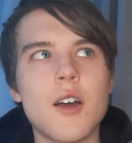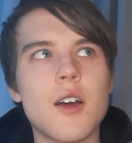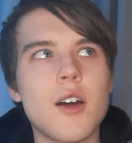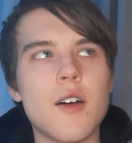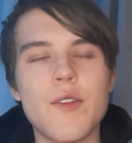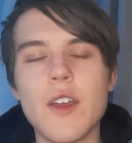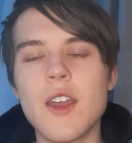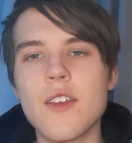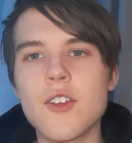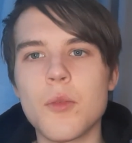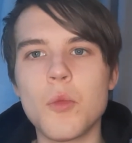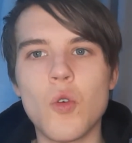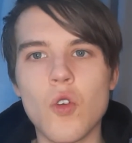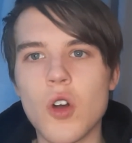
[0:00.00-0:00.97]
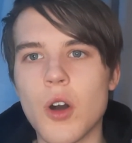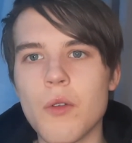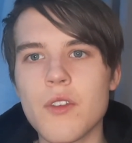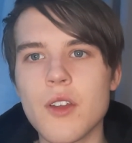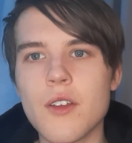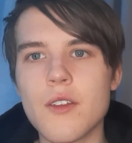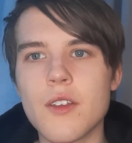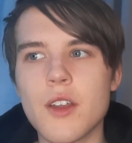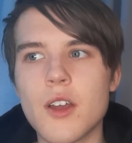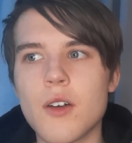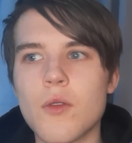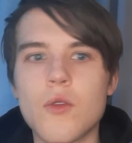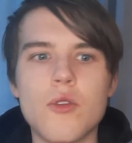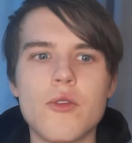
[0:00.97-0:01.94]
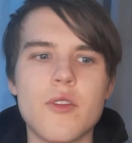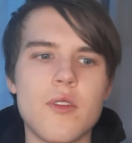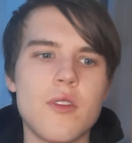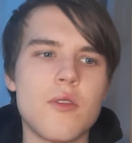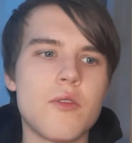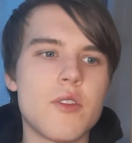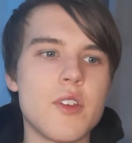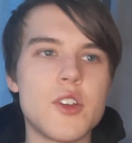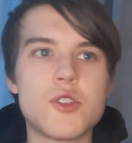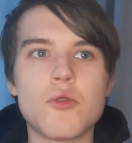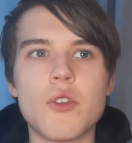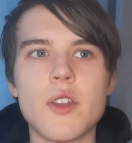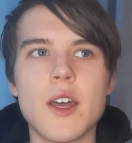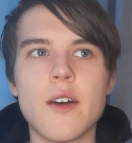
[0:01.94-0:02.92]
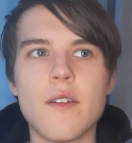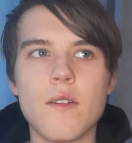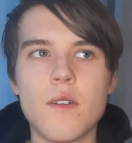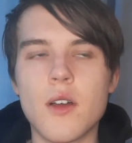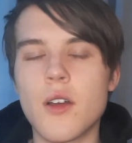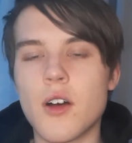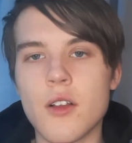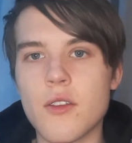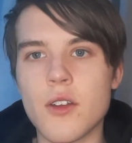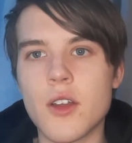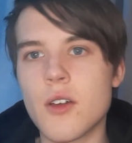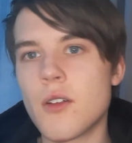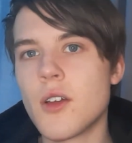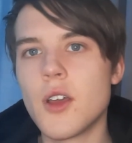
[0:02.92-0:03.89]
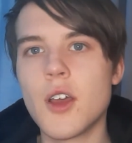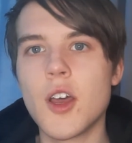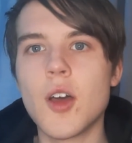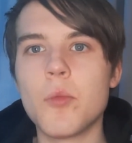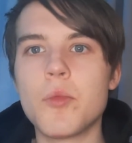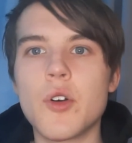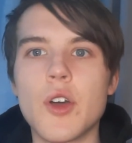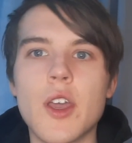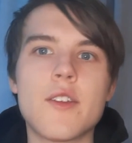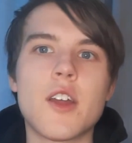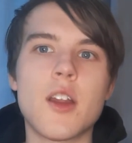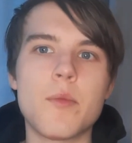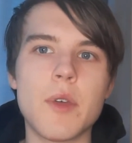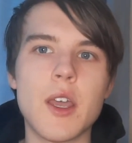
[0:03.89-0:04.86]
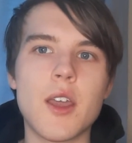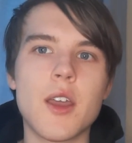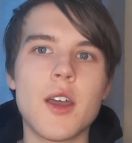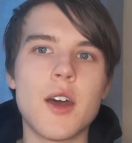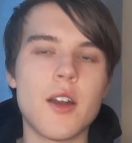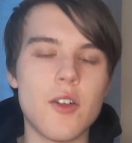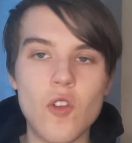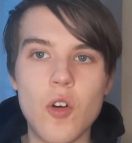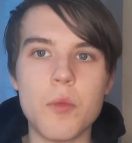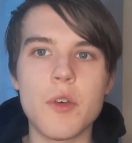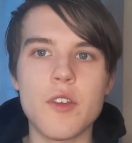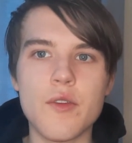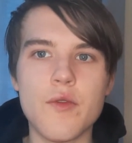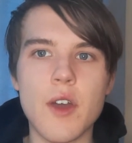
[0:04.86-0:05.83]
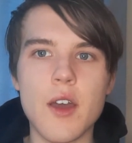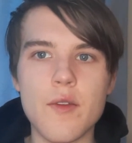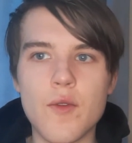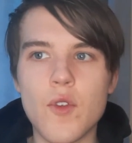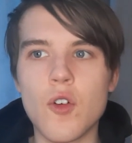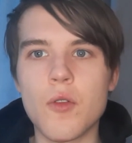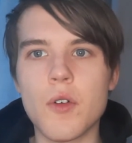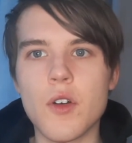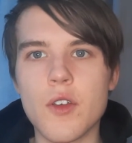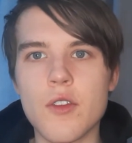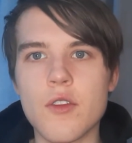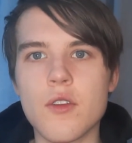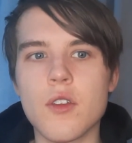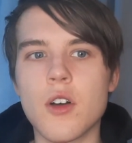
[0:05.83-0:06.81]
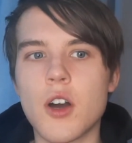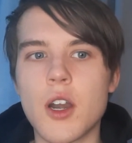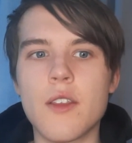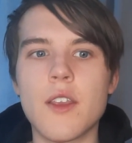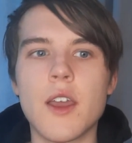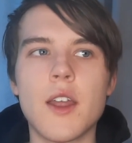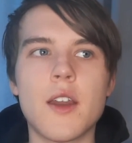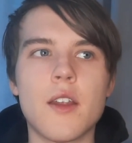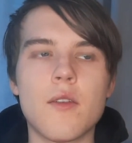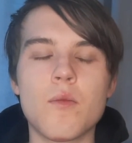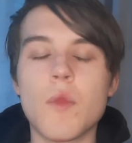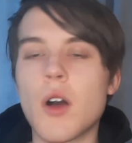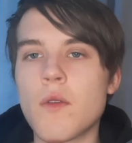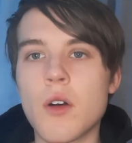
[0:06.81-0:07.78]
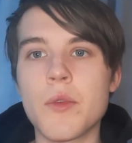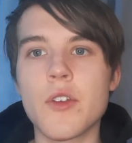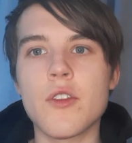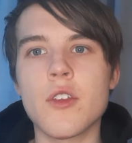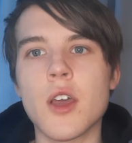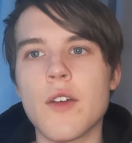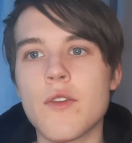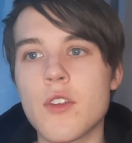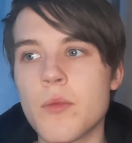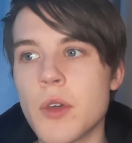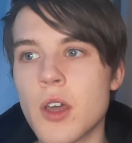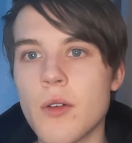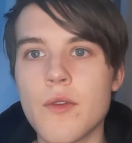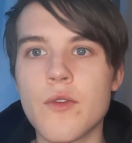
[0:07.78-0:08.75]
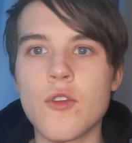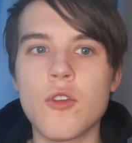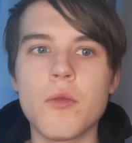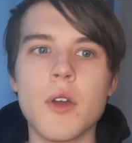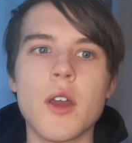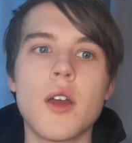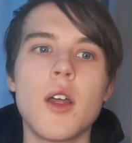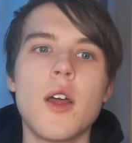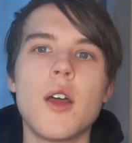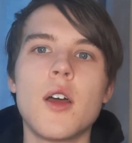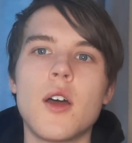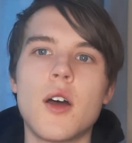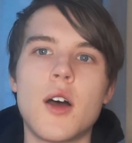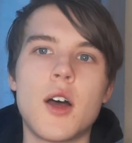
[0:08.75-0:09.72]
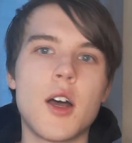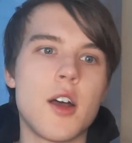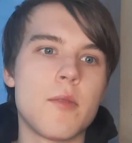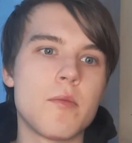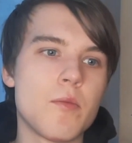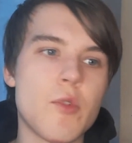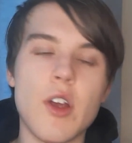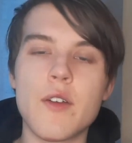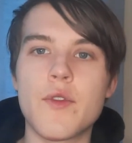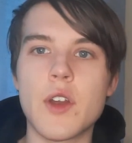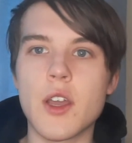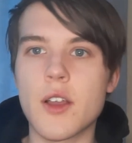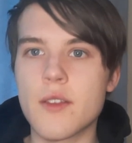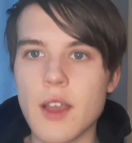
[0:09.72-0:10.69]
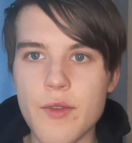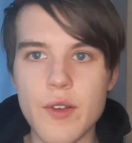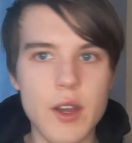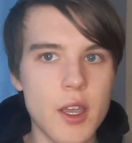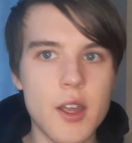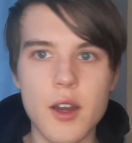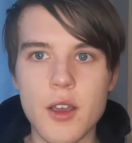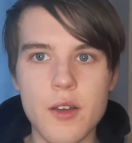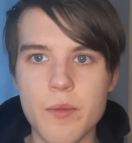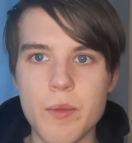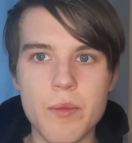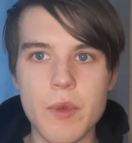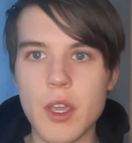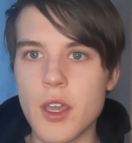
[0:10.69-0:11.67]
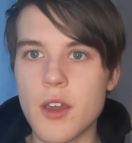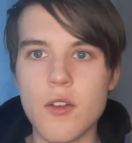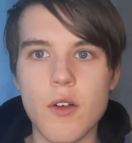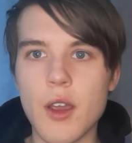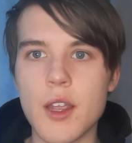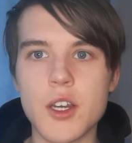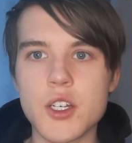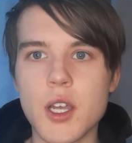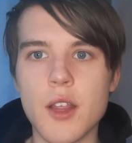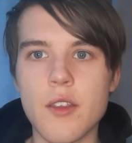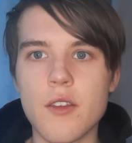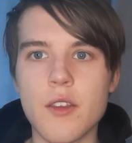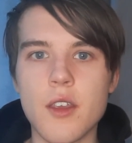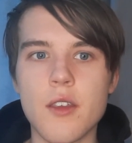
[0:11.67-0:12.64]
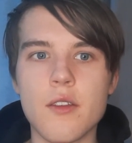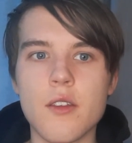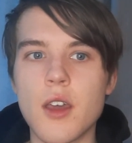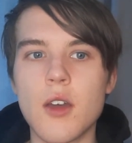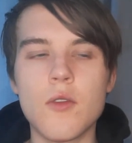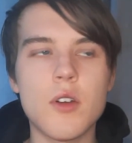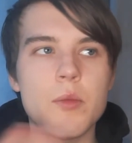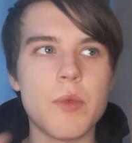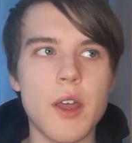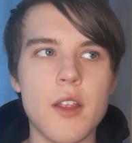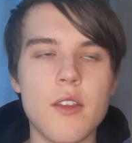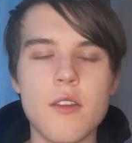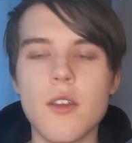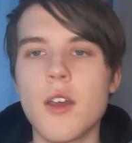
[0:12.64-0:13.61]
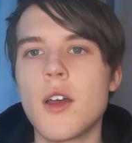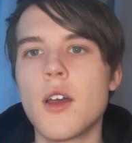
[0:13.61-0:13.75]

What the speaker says: he's got more goals than us, you know, or is it joint now? I don't know. But he's going to be an enormous threat for us. Harley Dean and Mark Roberts have to be up for it. Brentford are definitely going to be creating chances. It all depends